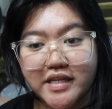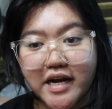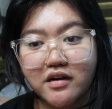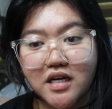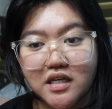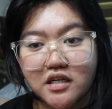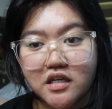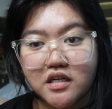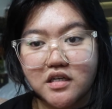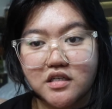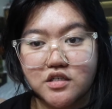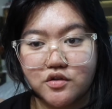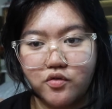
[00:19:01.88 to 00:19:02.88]
narrator
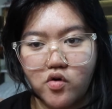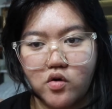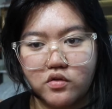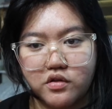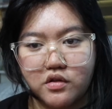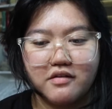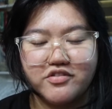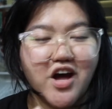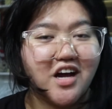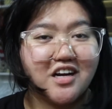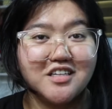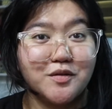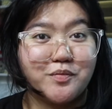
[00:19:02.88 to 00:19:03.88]
is Quoth.
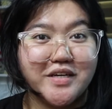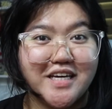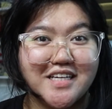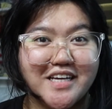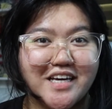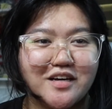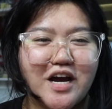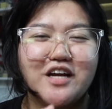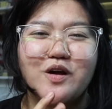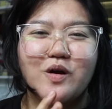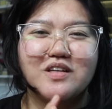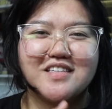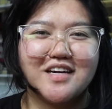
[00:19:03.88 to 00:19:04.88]
Not in the beginning. I
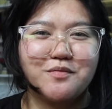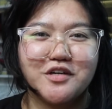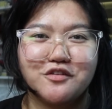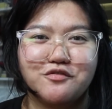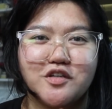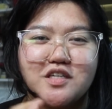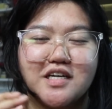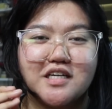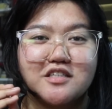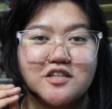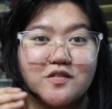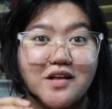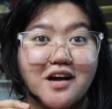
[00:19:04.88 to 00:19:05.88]
know it's gonna be confusing.
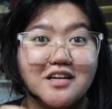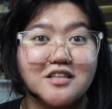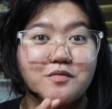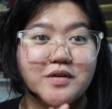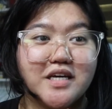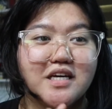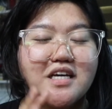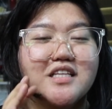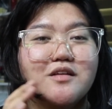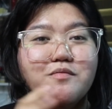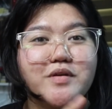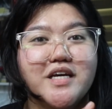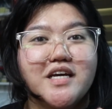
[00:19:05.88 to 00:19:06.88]
So not in
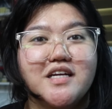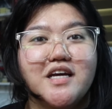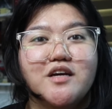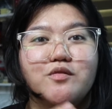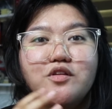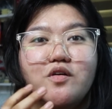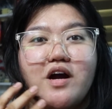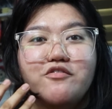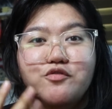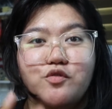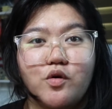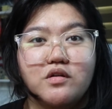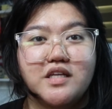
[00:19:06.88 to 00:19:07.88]
the beginning, we don't
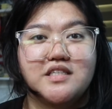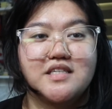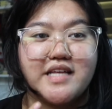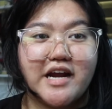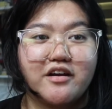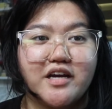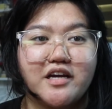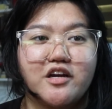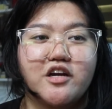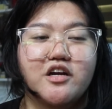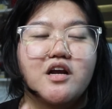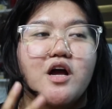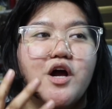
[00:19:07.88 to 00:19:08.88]
have Quoth as a
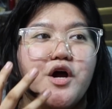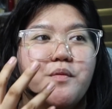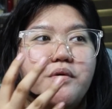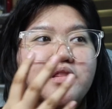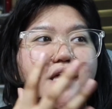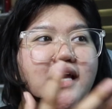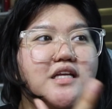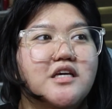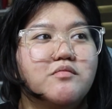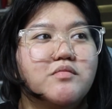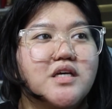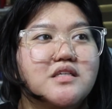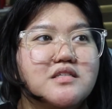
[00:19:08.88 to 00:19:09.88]
narrator, but then
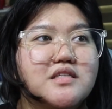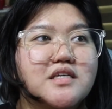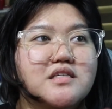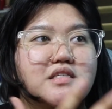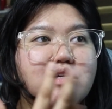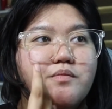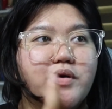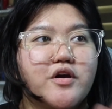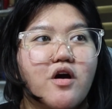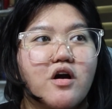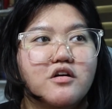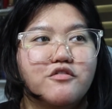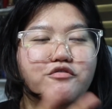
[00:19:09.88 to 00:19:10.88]
he meets this
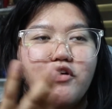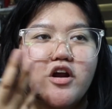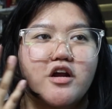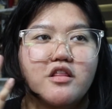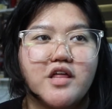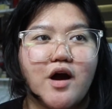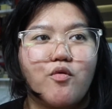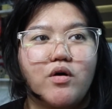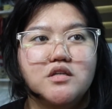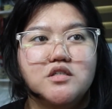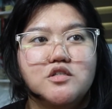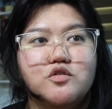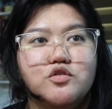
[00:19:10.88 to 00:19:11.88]
biographer that
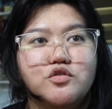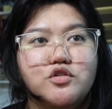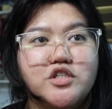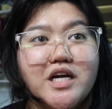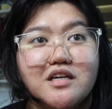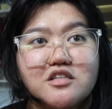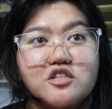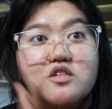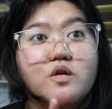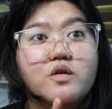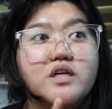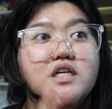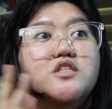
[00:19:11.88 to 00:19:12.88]
wants to share his
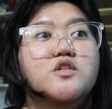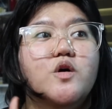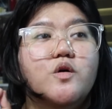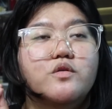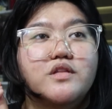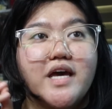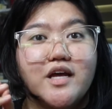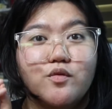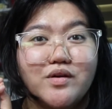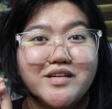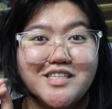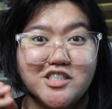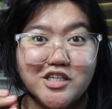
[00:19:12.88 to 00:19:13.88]
story. So then
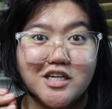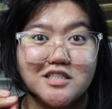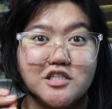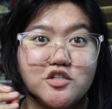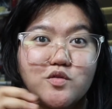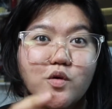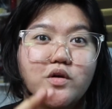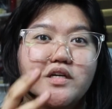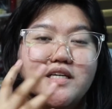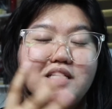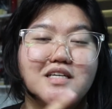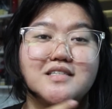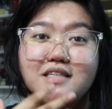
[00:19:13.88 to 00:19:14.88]
when he shares his story,
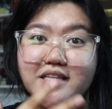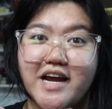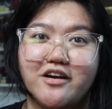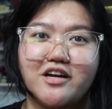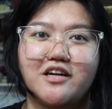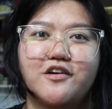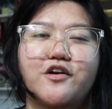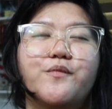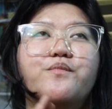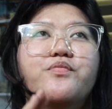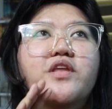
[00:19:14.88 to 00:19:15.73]
he's the narrator.